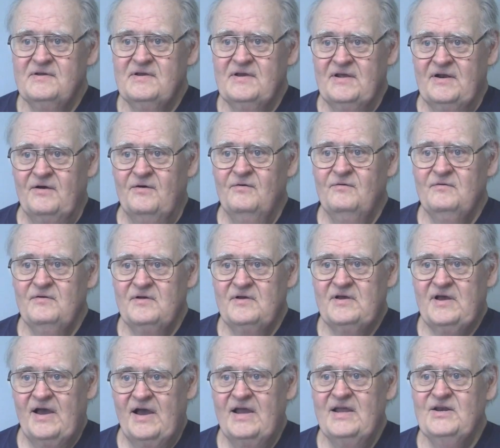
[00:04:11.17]
You know,
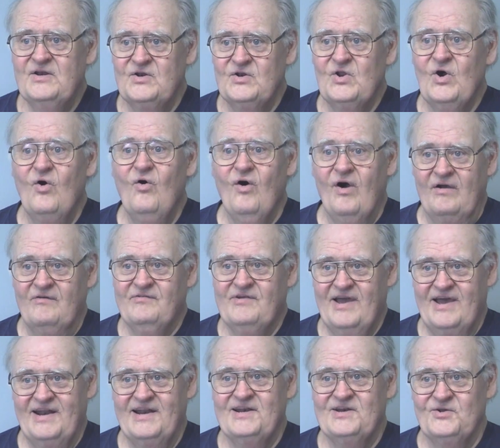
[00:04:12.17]
I know I've
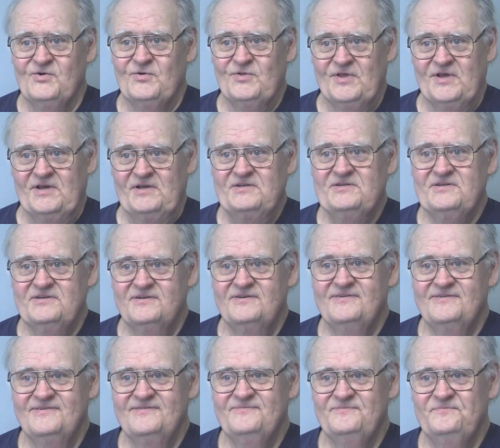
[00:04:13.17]
got to do this.
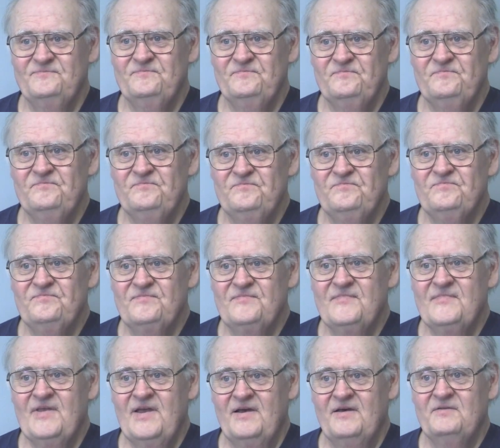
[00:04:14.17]

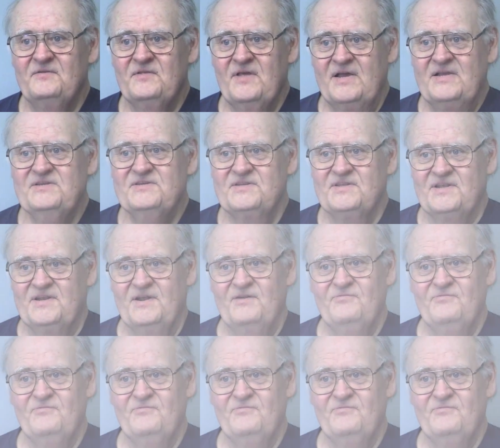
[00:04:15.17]
Yeah, that's the